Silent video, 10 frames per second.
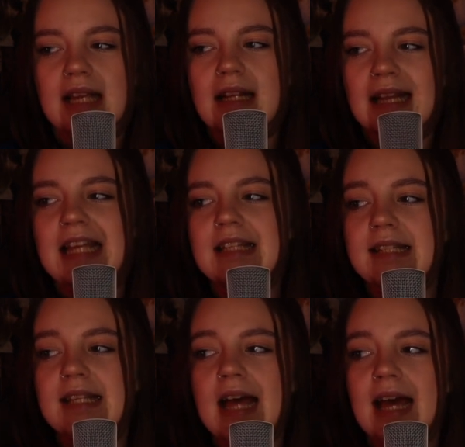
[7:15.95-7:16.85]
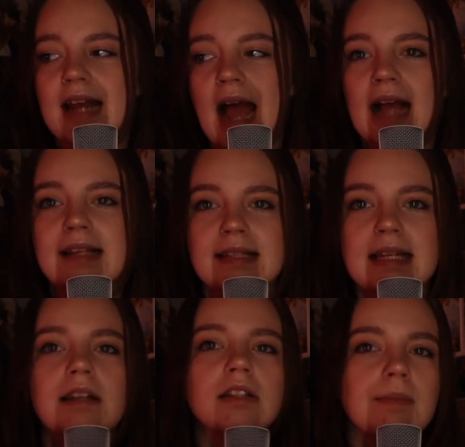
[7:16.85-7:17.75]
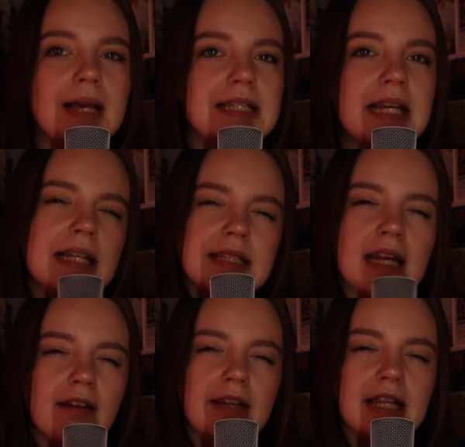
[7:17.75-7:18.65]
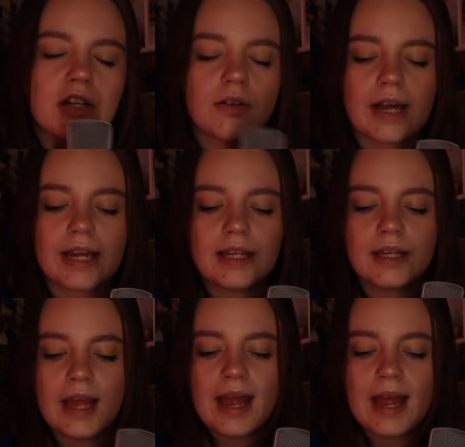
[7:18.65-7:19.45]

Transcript: leads to that accidental messiness that I really don't like.